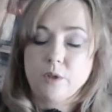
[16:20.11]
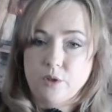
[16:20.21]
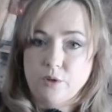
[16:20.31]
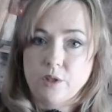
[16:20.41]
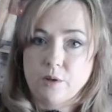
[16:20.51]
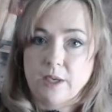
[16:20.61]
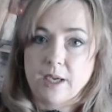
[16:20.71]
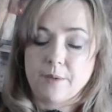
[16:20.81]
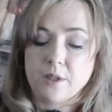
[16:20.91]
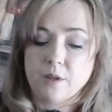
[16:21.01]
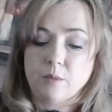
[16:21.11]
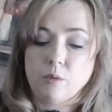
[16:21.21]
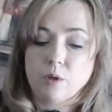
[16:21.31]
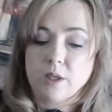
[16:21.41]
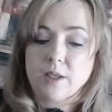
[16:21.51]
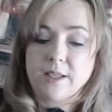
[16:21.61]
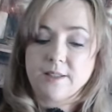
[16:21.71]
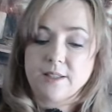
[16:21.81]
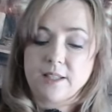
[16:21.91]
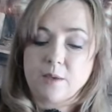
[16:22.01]
We do know it happened at the water.
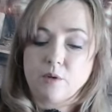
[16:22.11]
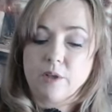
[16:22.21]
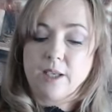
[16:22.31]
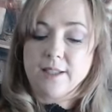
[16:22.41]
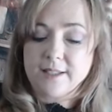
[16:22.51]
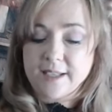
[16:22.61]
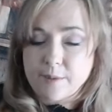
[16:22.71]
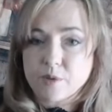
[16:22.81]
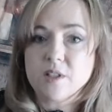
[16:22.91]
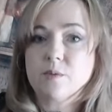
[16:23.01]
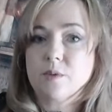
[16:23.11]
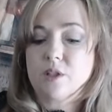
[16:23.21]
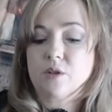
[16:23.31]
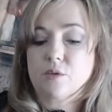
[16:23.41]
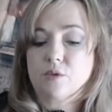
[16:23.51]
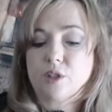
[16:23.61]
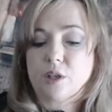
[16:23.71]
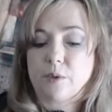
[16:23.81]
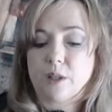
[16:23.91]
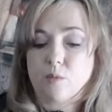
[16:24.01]
Next to that, we're looking at the temperance, which is also
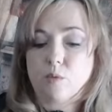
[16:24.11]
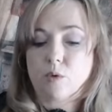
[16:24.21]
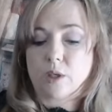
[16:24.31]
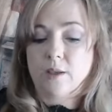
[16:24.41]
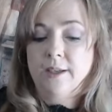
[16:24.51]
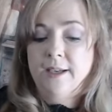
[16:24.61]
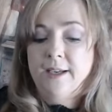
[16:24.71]
showing the water.